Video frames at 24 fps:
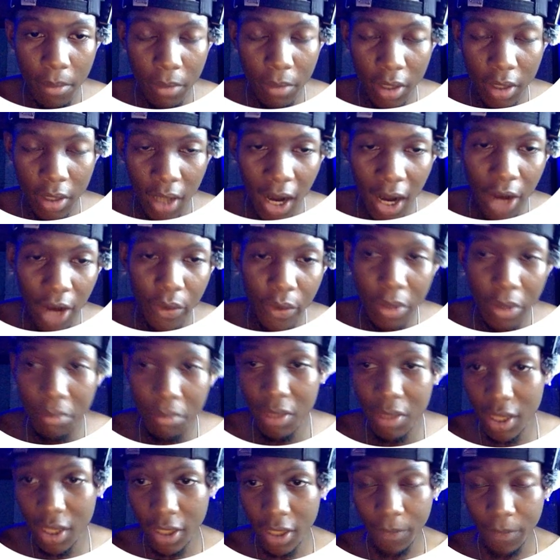in hiring
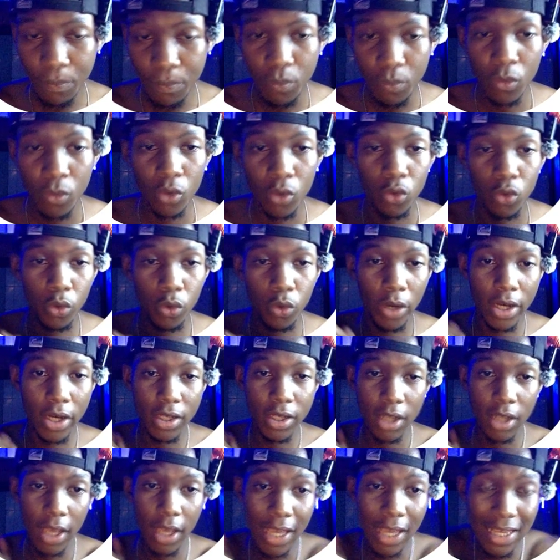me to
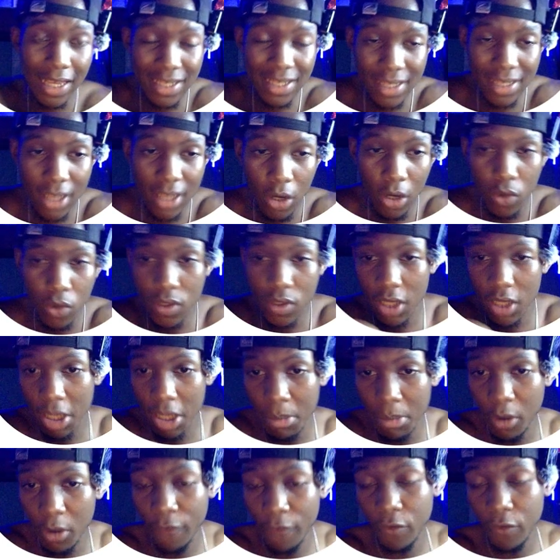write a sales
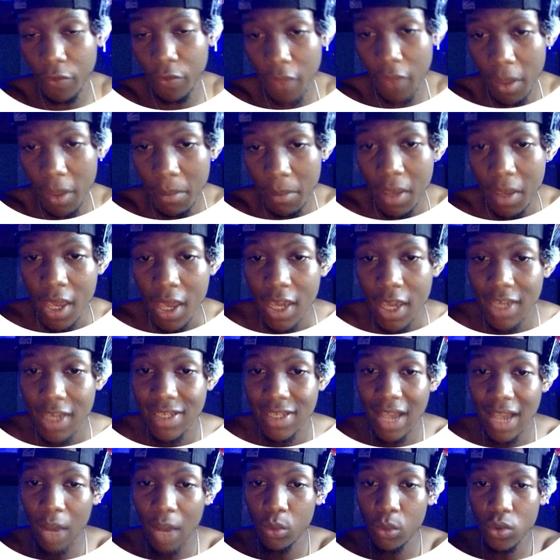email for them
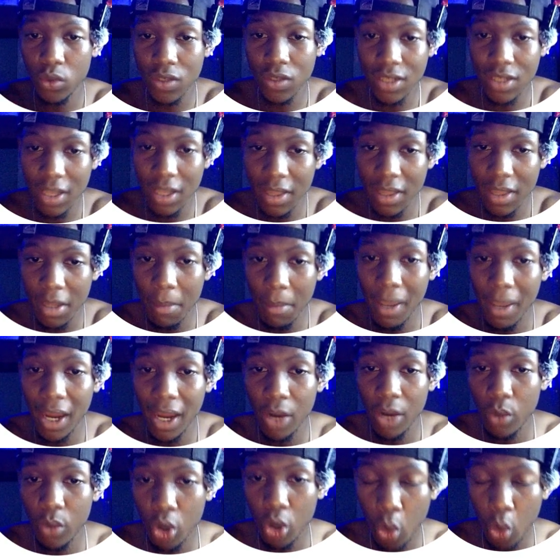is I will send them
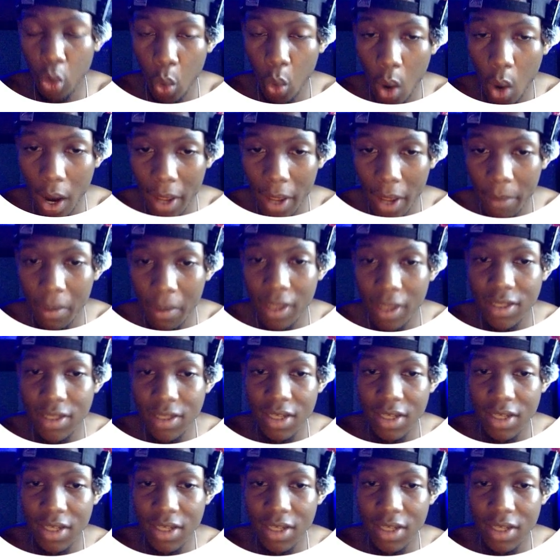a requirements